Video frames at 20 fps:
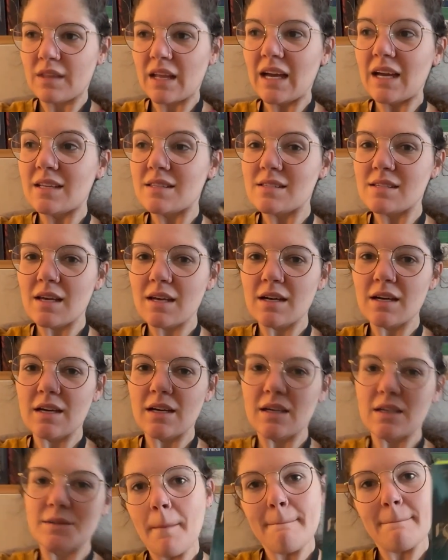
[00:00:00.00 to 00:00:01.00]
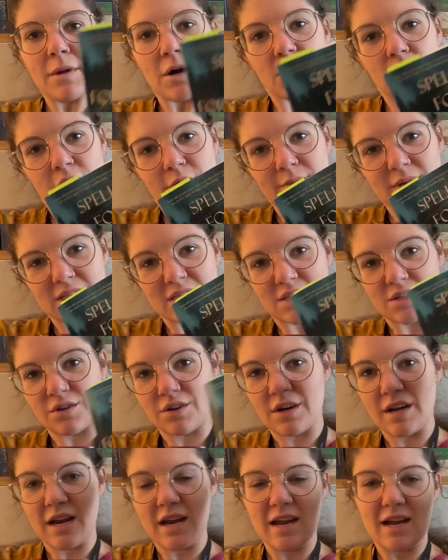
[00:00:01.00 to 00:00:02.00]
it's like a murder
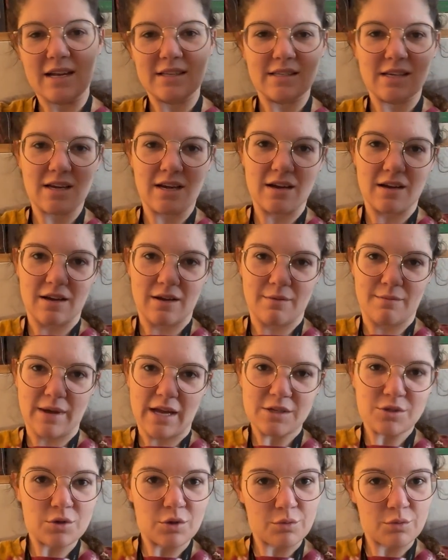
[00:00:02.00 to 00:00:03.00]
mystery. It's like a magical